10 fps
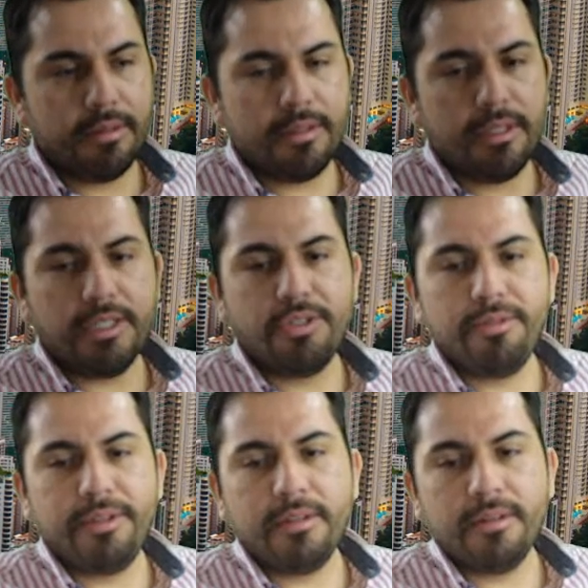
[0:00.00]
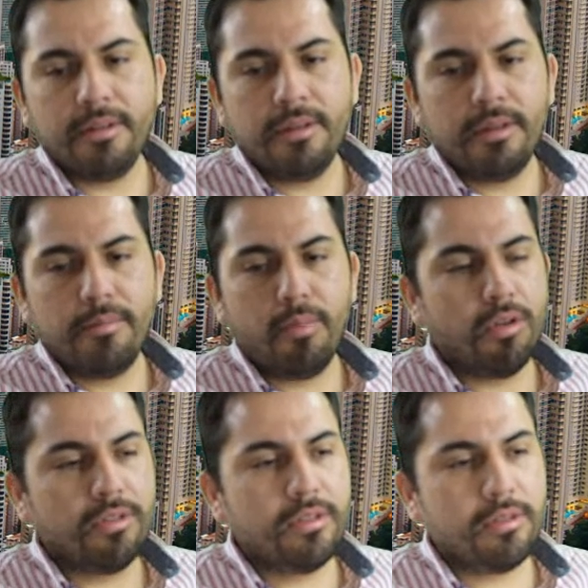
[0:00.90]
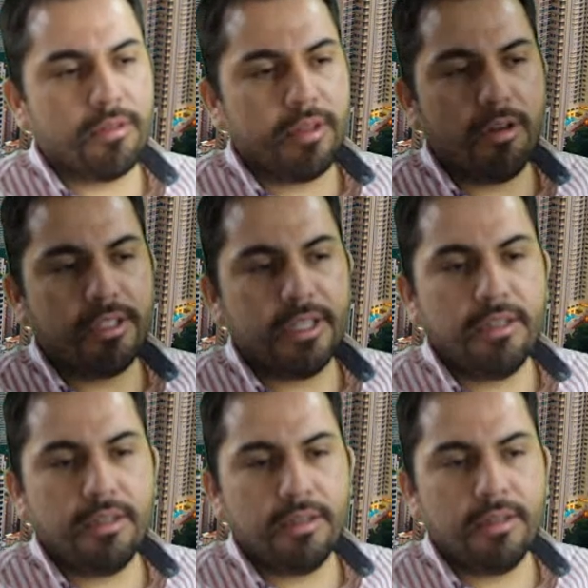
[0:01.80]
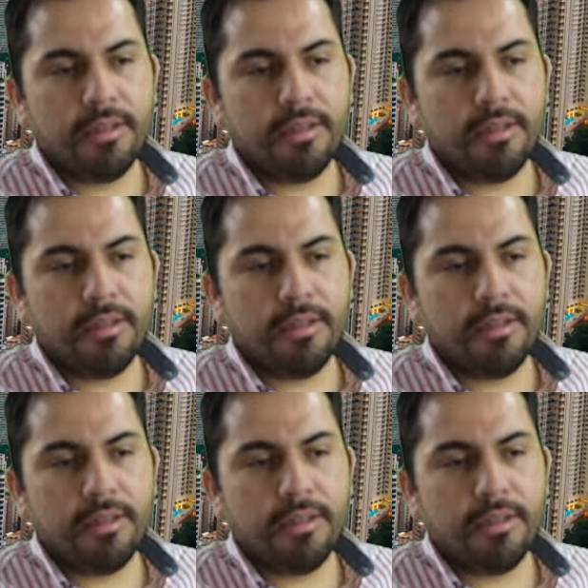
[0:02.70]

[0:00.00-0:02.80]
issuing bonds on the blockchain.